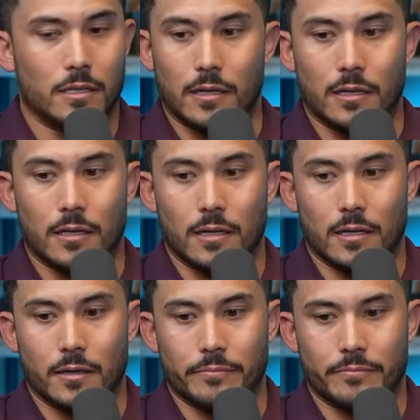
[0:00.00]

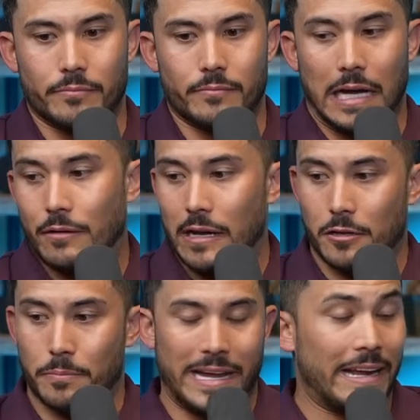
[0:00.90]
I'd
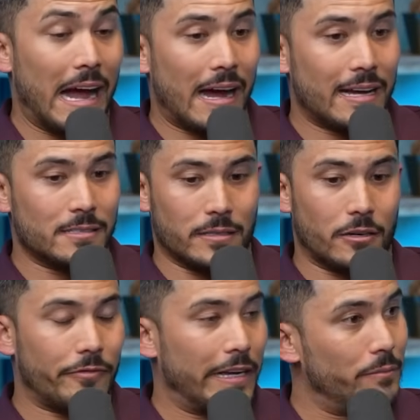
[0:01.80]
rather pay guys and
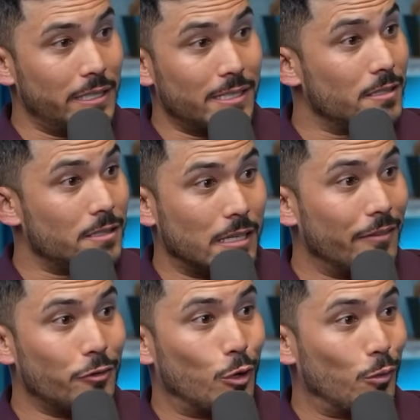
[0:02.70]
their families and
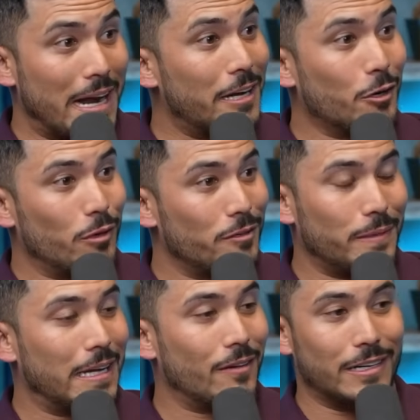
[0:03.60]
stuff who are right here with
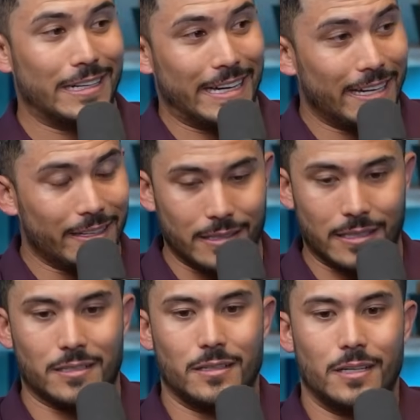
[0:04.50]
me every day
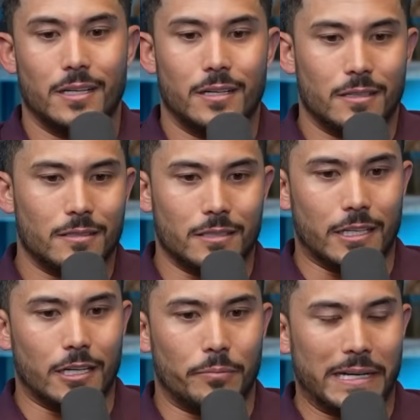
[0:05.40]
than,
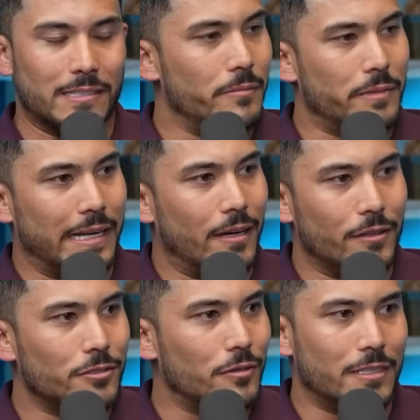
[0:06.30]
you know, pay somebody
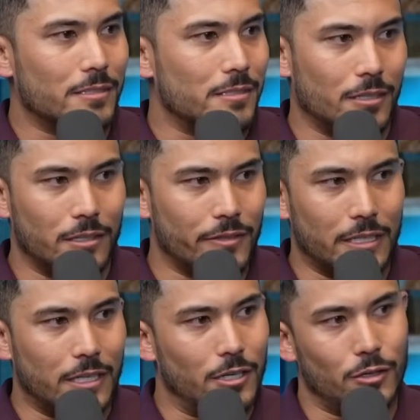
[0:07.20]
else who I just don't even
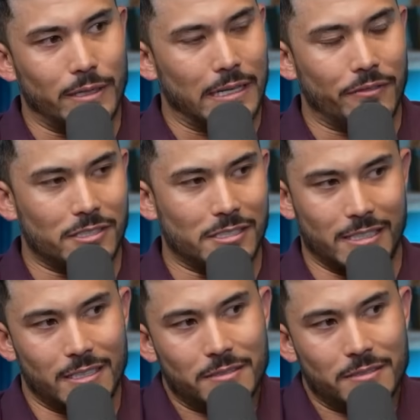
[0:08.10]
know and never see.